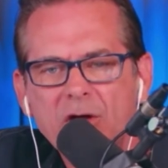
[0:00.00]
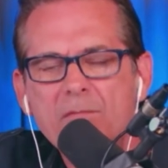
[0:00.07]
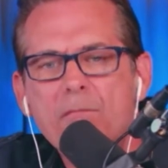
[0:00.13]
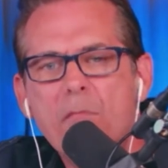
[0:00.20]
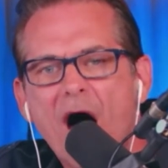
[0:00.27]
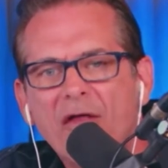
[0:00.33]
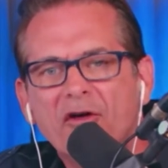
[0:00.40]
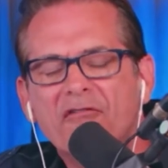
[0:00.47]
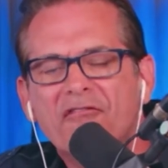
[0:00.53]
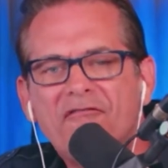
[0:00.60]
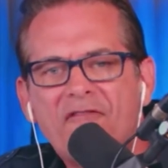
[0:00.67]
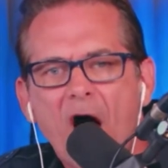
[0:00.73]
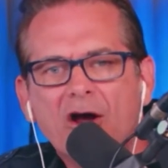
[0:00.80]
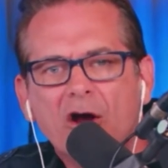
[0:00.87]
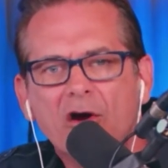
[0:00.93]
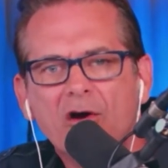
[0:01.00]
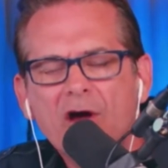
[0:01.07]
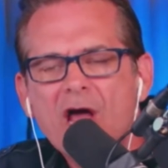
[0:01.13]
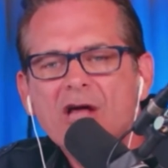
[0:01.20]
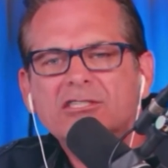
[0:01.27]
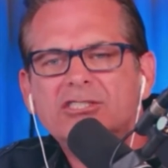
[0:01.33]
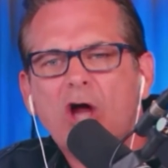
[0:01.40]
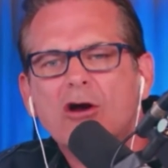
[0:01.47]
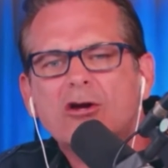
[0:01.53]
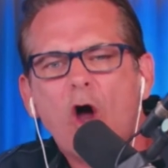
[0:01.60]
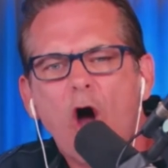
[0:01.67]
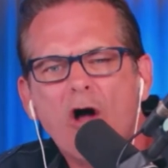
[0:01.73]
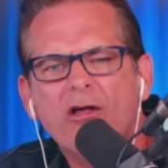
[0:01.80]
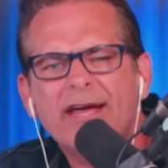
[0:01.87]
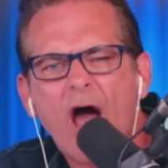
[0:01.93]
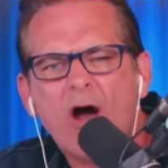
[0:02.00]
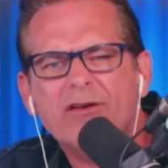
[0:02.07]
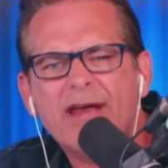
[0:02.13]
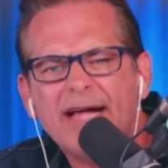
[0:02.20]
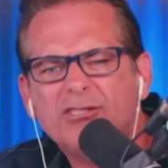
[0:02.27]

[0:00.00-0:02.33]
You motherfucker. Start calling out